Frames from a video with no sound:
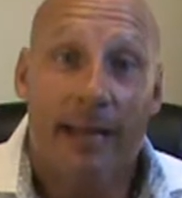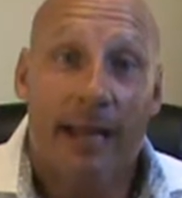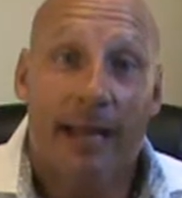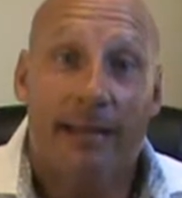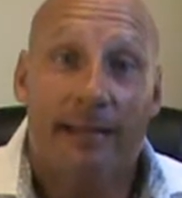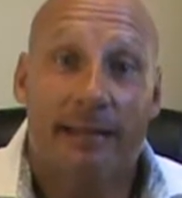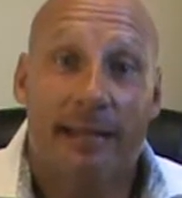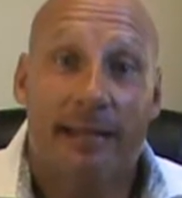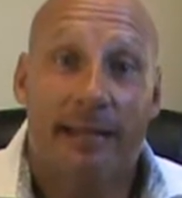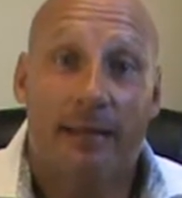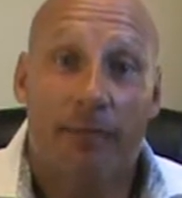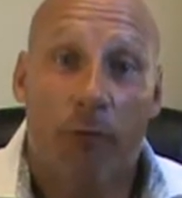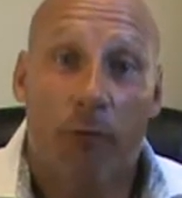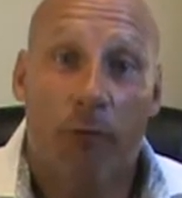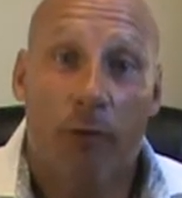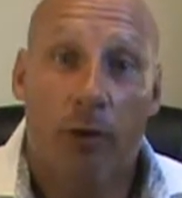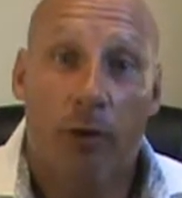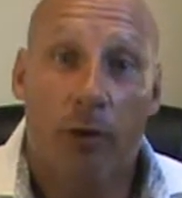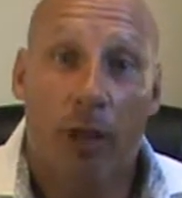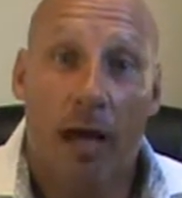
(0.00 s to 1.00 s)
and didn't even
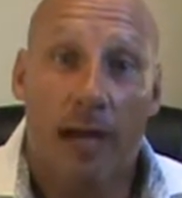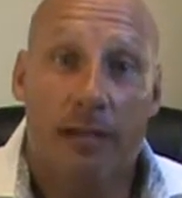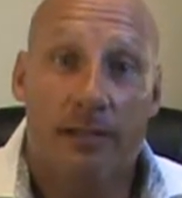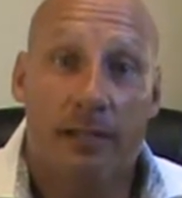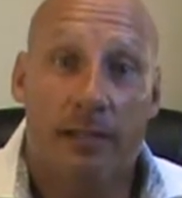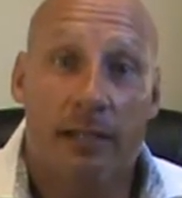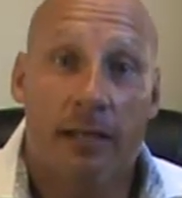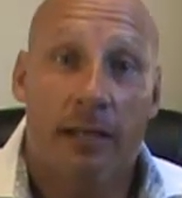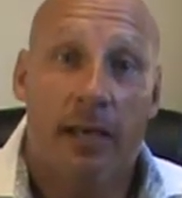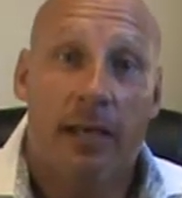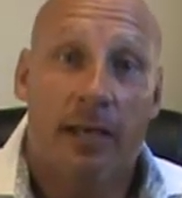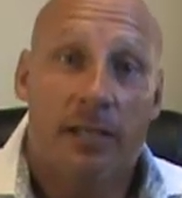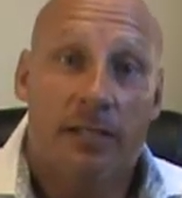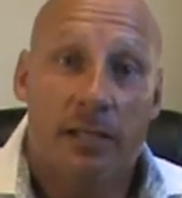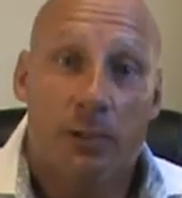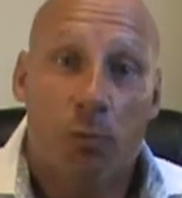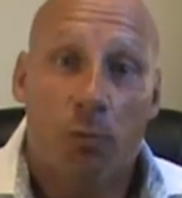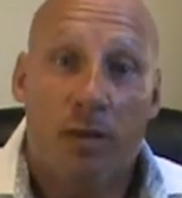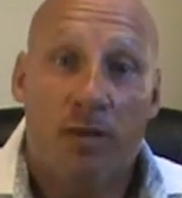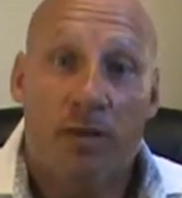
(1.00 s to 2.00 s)
realize it.
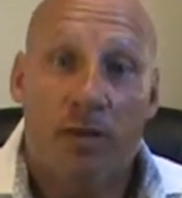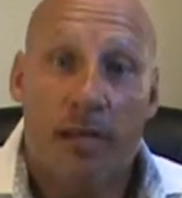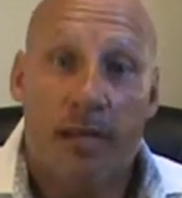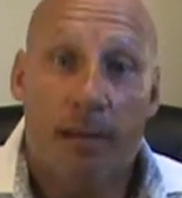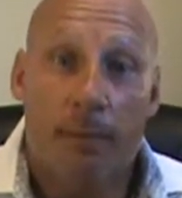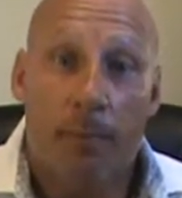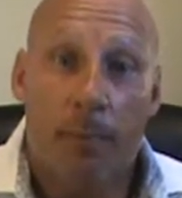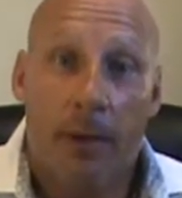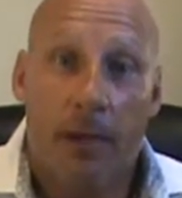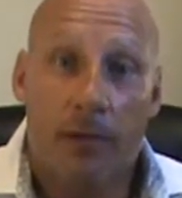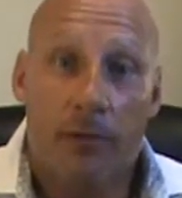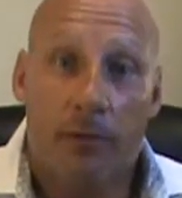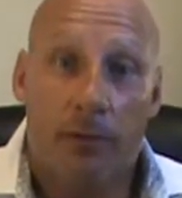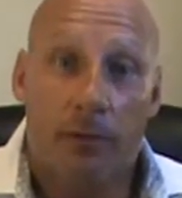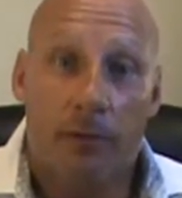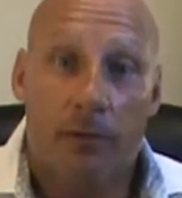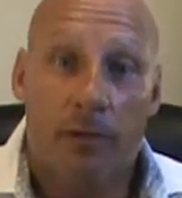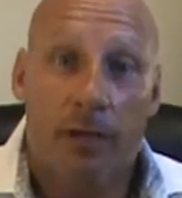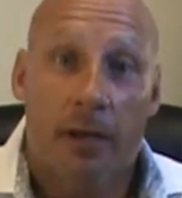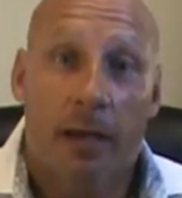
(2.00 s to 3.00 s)
See, we think in
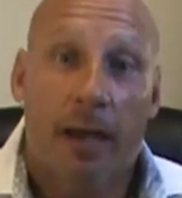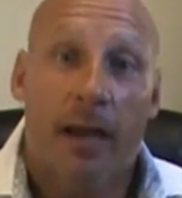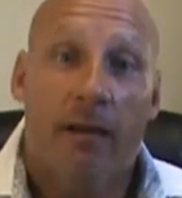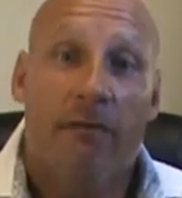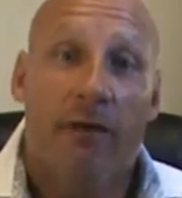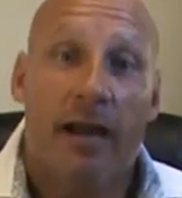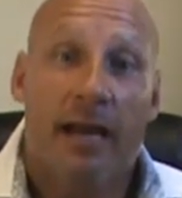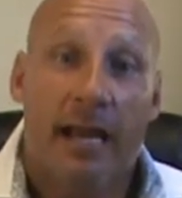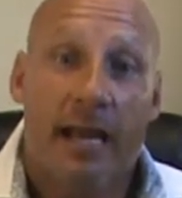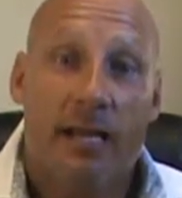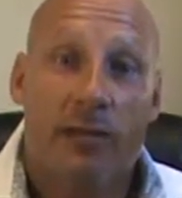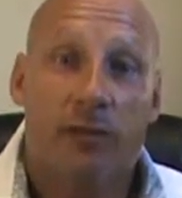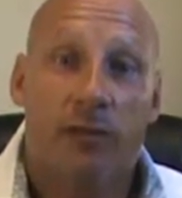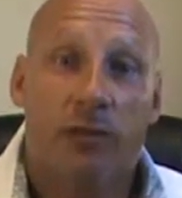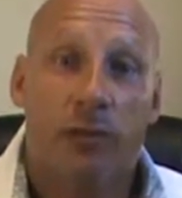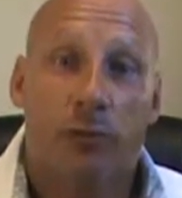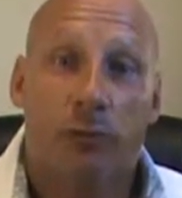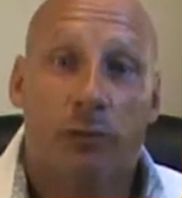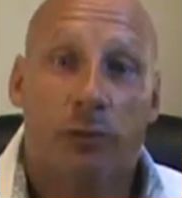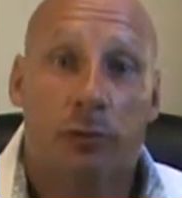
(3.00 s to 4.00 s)
pictures. If I ask
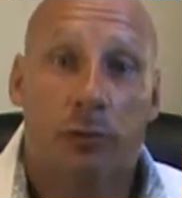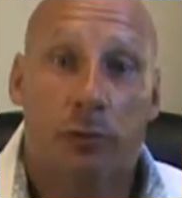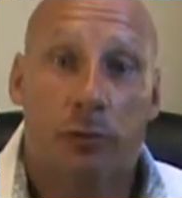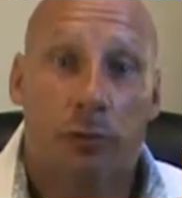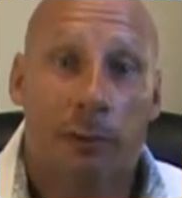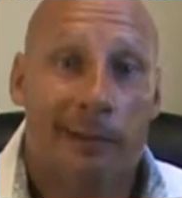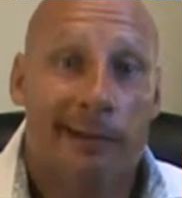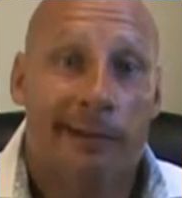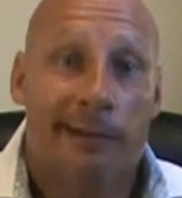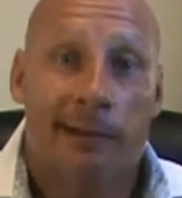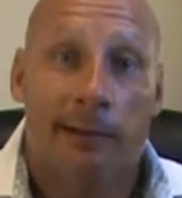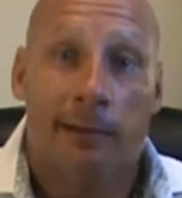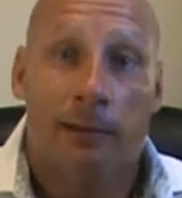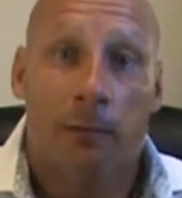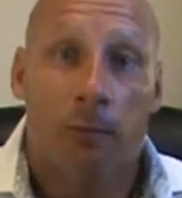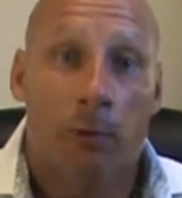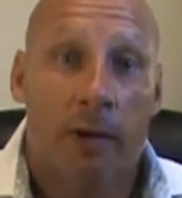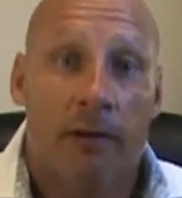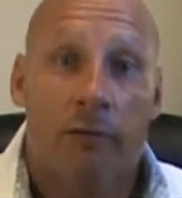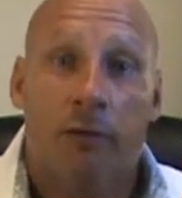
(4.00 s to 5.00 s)
you to,
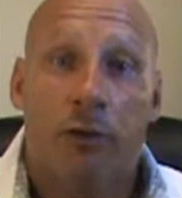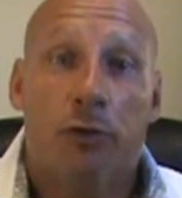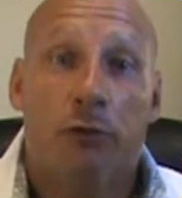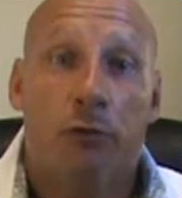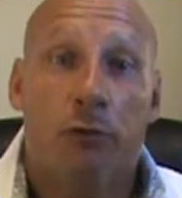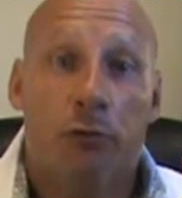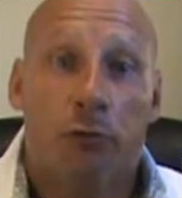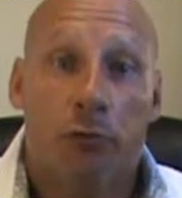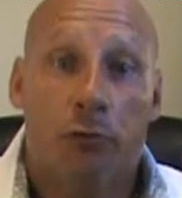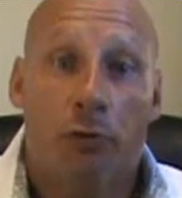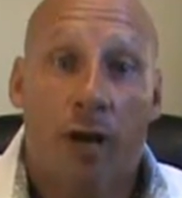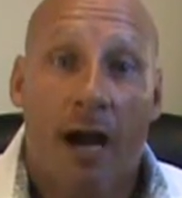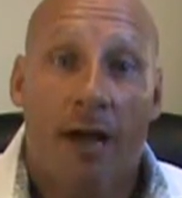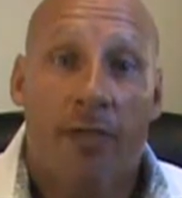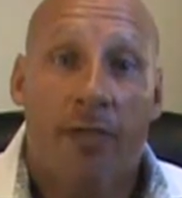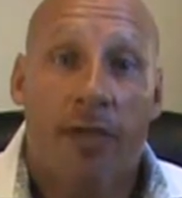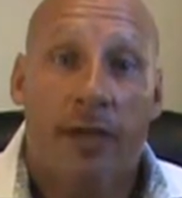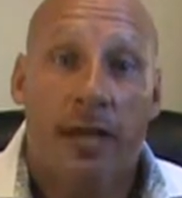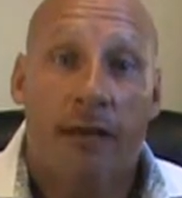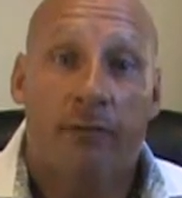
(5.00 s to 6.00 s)
whatever you do
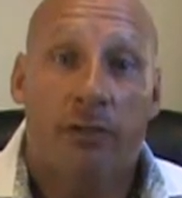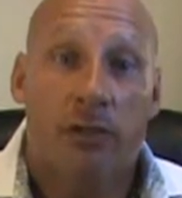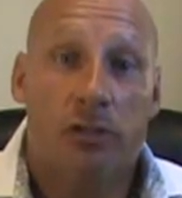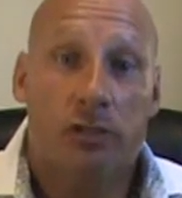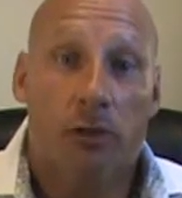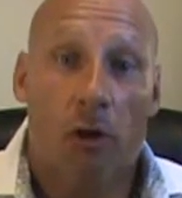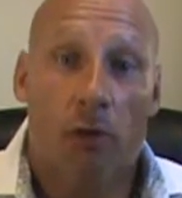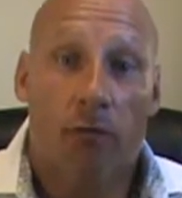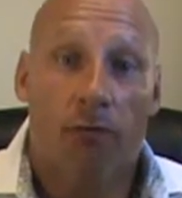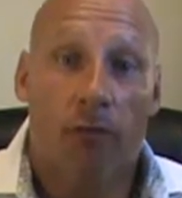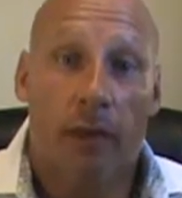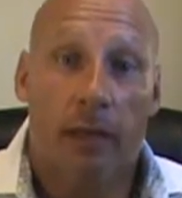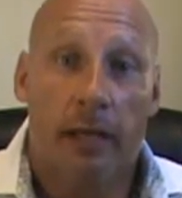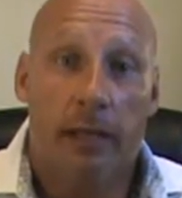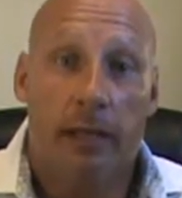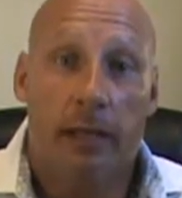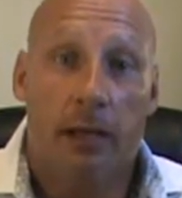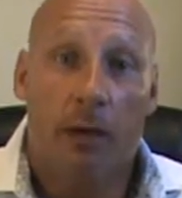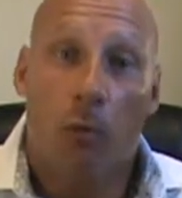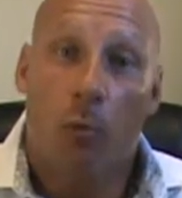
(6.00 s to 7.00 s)
not think of a
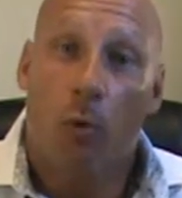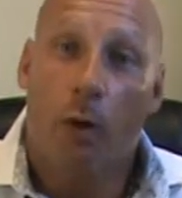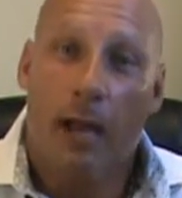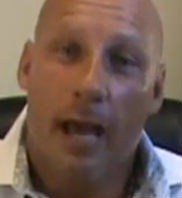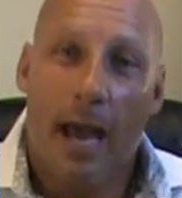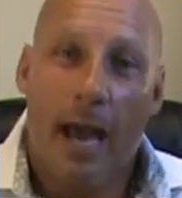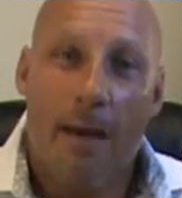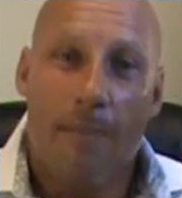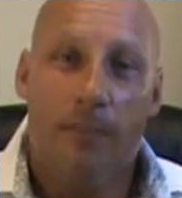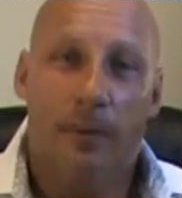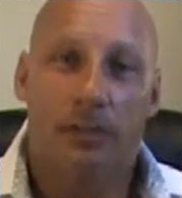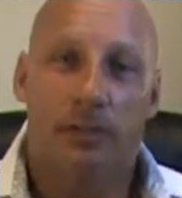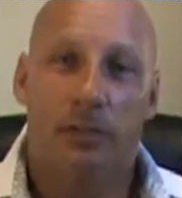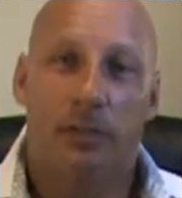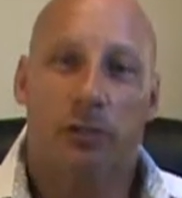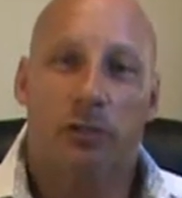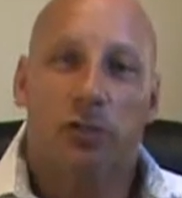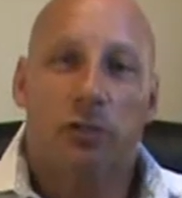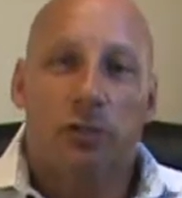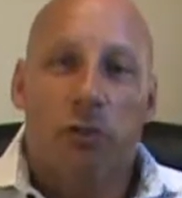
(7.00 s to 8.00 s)
snowflake. What happens?
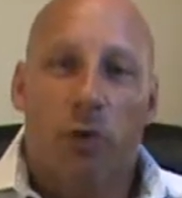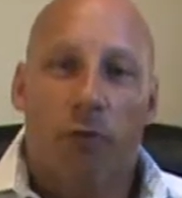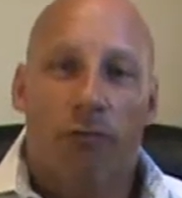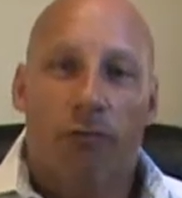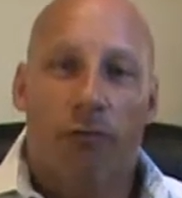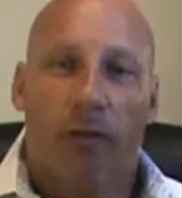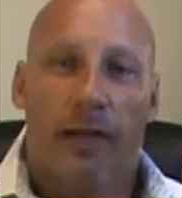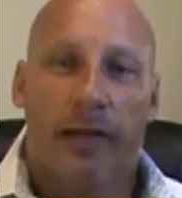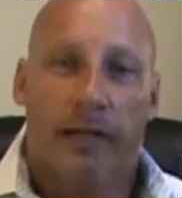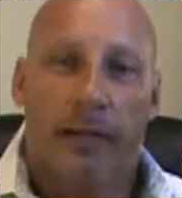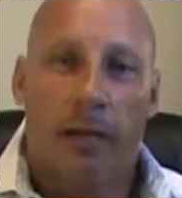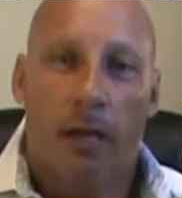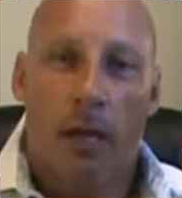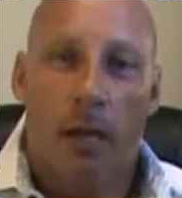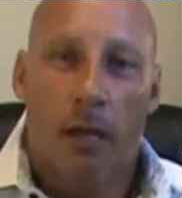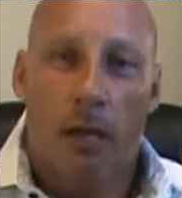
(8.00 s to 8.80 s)
A snowflake